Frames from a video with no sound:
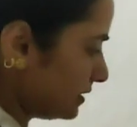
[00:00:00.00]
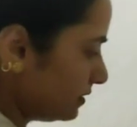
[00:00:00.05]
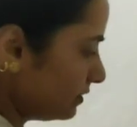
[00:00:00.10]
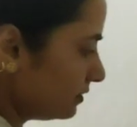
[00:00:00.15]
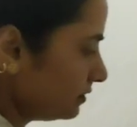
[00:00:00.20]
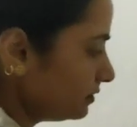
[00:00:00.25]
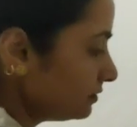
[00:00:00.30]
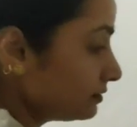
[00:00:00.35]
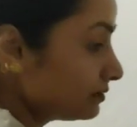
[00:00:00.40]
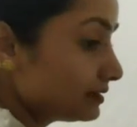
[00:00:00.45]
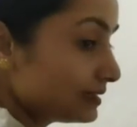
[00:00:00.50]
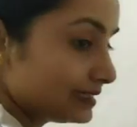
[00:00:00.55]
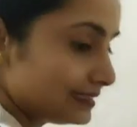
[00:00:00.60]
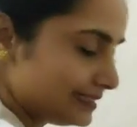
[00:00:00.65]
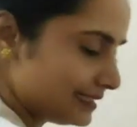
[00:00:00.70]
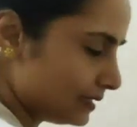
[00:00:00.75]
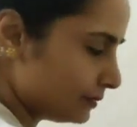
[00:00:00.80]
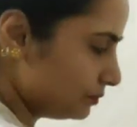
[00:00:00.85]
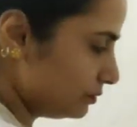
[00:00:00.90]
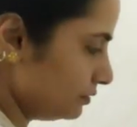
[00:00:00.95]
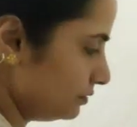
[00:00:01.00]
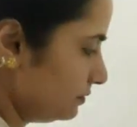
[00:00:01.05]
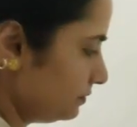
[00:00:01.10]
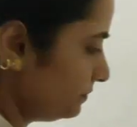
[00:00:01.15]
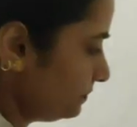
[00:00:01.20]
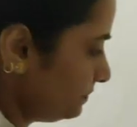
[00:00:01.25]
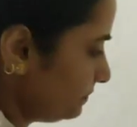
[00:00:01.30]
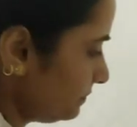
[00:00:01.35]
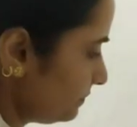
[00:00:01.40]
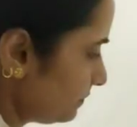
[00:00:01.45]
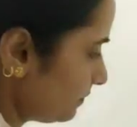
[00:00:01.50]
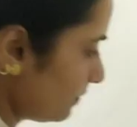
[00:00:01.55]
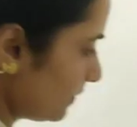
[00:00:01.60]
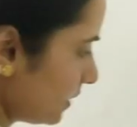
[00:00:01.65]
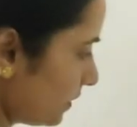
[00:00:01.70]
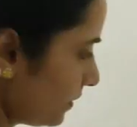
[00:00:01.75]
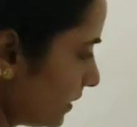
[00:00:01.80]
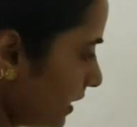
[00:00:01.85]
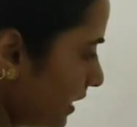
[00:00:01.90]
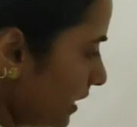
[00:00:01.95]
a table.
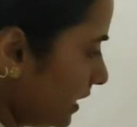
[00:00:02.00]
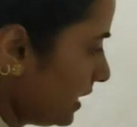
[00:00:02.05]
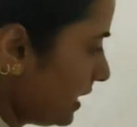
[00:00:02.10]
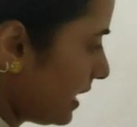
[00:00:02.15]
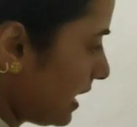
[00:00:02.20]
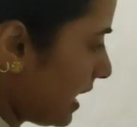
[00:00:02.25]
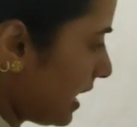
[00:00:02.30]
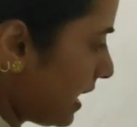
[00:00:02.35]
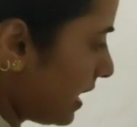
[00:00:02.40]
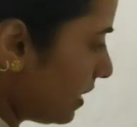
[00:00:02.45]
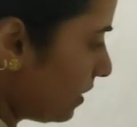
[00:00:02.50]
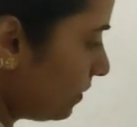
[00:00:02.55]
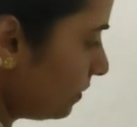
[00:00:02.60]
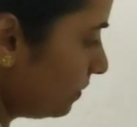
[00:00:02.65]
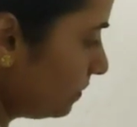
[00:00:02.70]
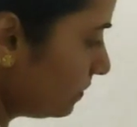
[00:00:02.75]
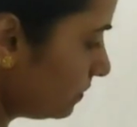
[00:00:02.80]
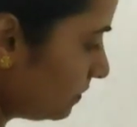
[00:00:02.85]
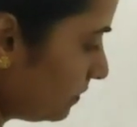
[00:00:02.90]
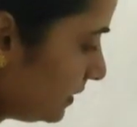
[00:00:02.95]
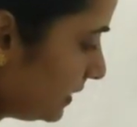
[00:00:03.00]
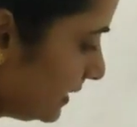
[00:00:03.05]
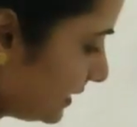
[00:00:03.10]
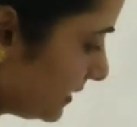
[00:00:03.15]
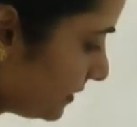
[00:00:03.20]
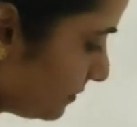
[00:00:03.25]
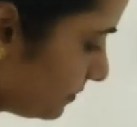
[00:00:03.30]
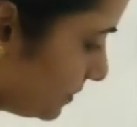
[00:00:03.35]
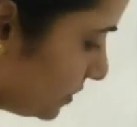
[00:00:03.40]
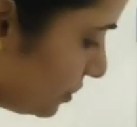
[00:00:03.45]
Okay, how? Let me